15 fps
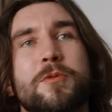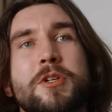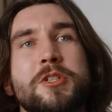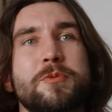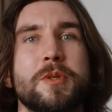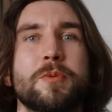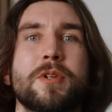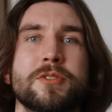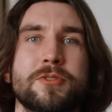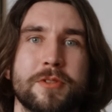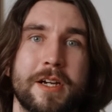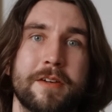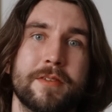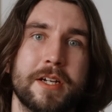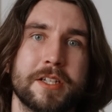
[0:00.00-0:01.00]
course, we want
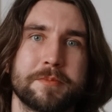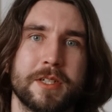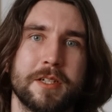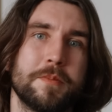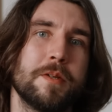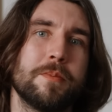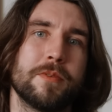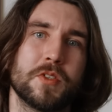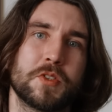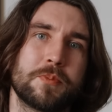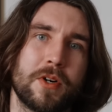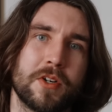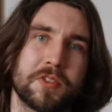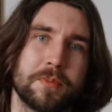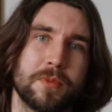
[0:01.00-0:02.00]
to have as many people as
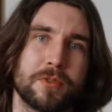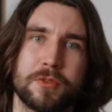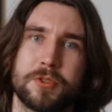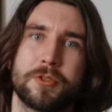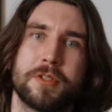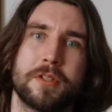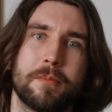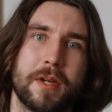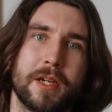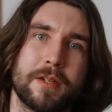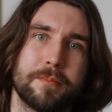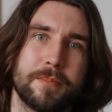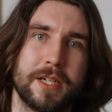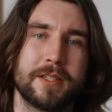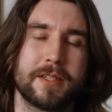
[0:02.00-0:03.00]
possible to join the
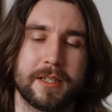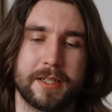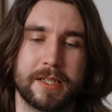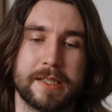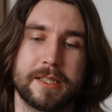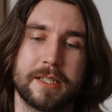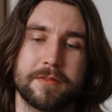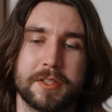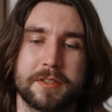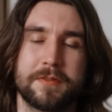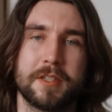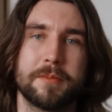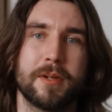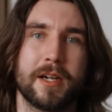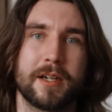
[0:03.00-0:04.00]
beta and give us
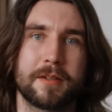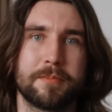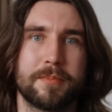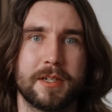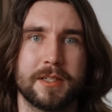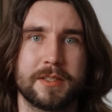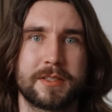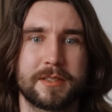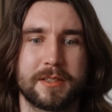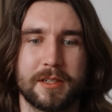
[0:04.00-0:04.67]
feedback. But